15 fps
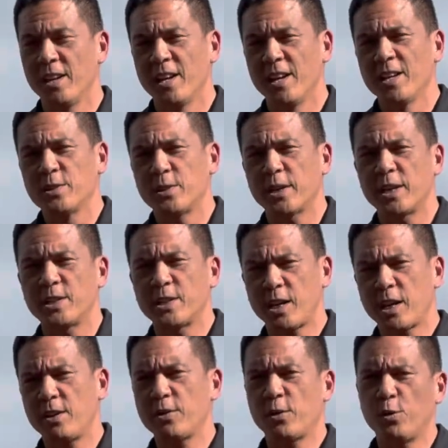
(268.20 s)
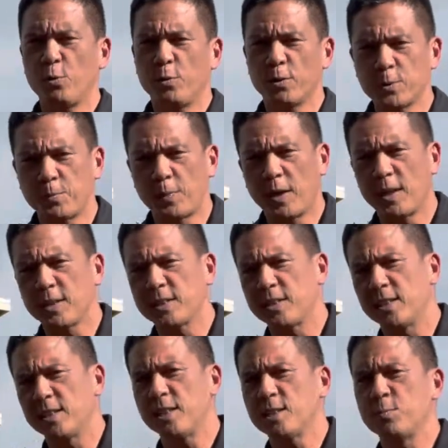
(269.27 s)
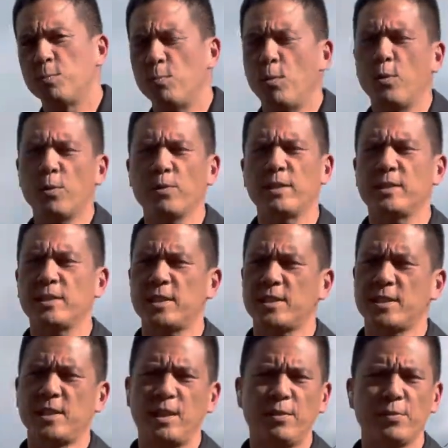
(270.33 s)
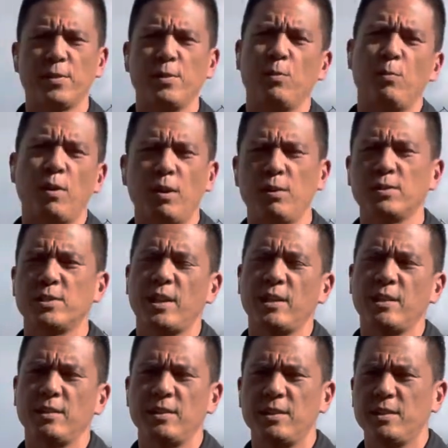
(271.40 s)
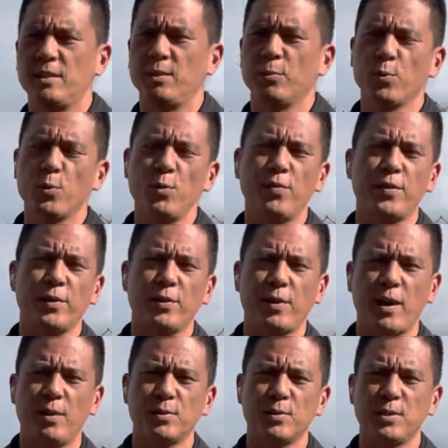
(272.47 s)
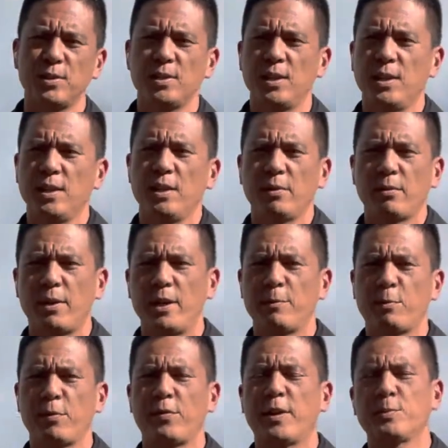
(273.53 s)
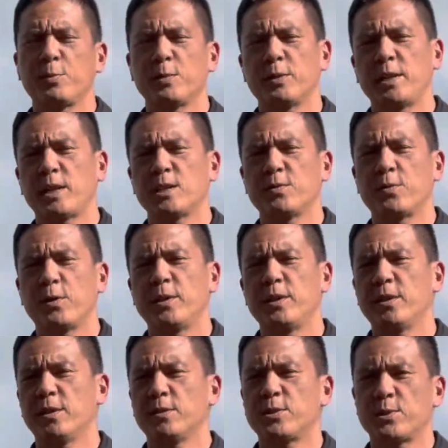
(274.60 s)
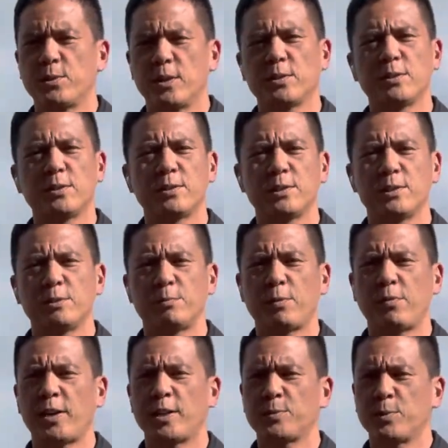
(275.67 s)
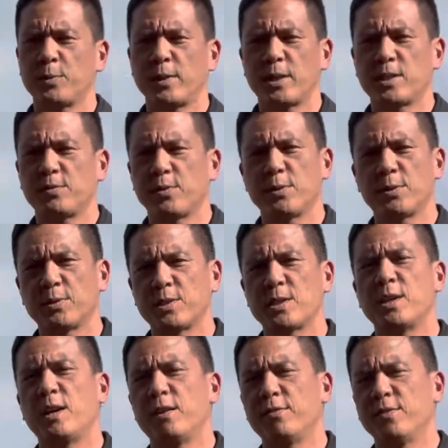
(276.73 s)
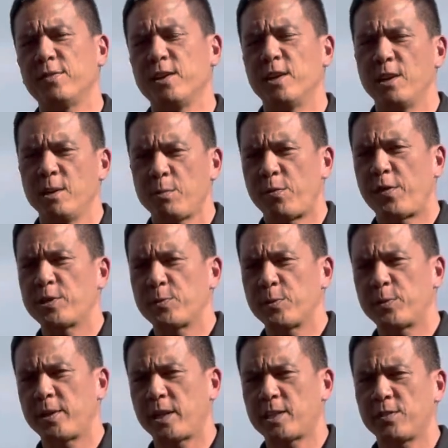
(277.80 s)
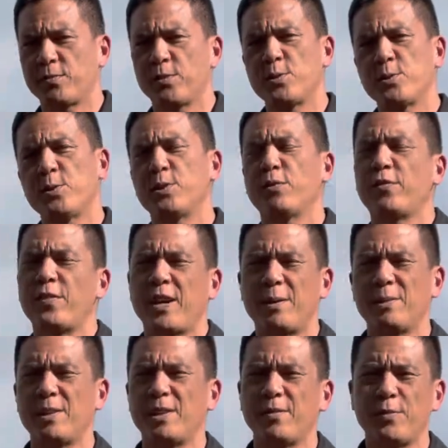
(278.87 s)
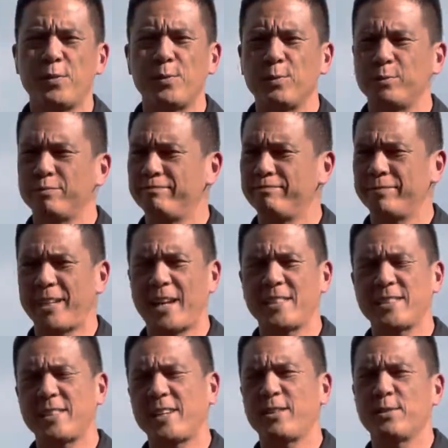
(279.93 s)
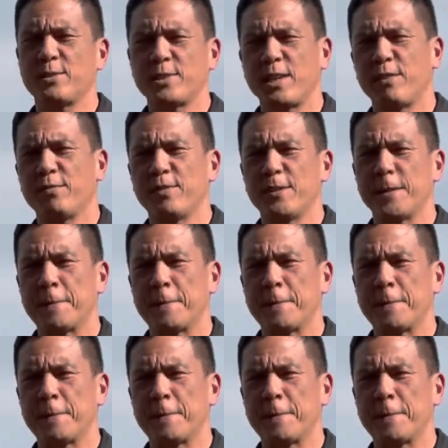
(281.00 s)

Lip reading: So again, check out your homeowner's policy. It does more than just cover the walls and the roof on your house, right? It provides protection for any other structures, provides protection for your stuff, provides protection for you and your family if you can't stay there safely,